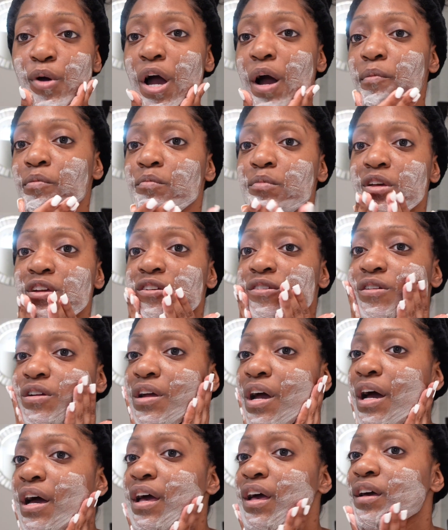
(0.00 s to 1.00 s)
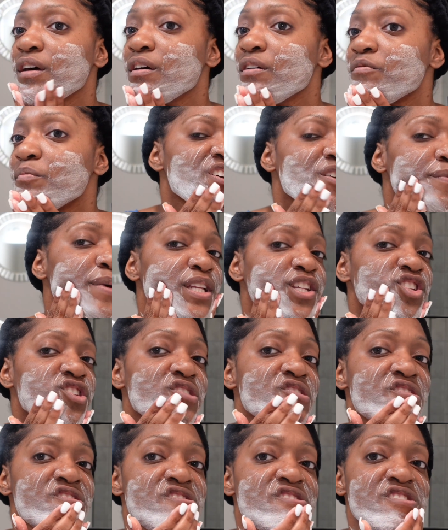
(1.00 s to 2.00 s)
problem area I have. Like, my
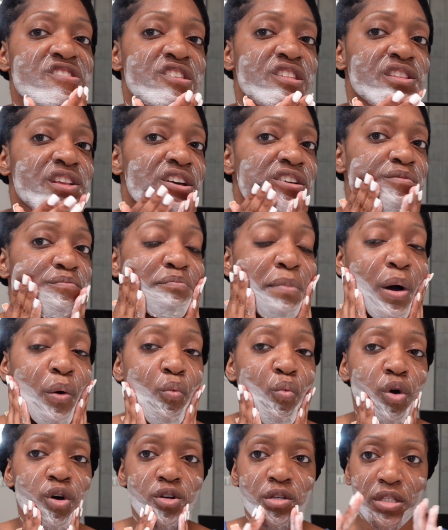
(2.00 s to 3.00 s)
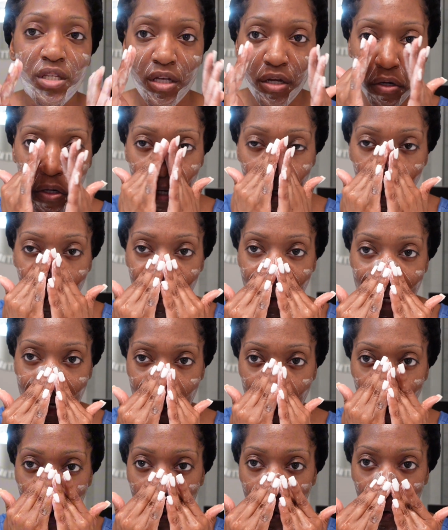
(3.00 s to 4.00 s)
chin is like my worst area, my
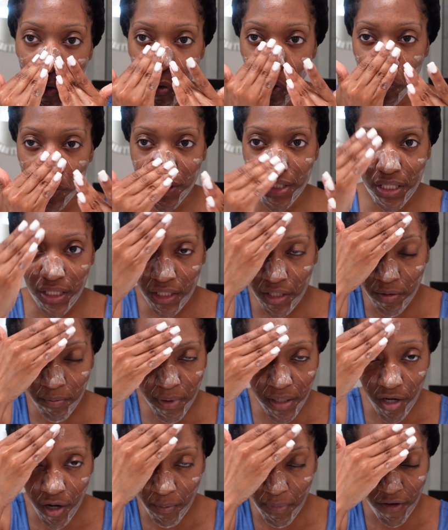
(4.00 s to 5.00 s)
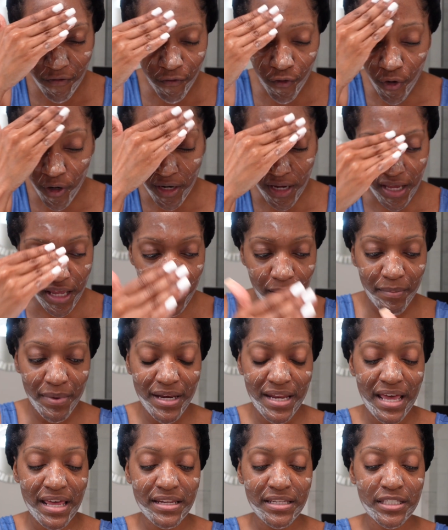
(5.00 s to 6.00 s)
nose, a little bit on my forehead, but
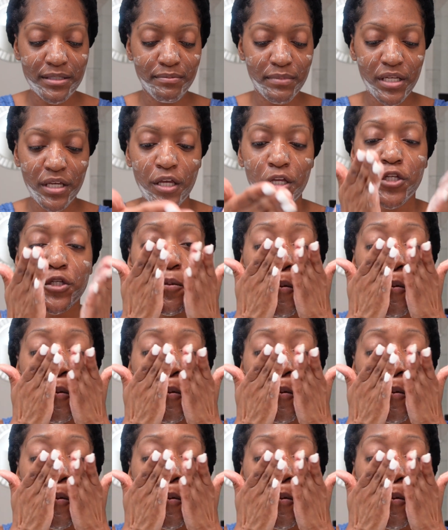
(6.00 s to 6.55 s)
not as much.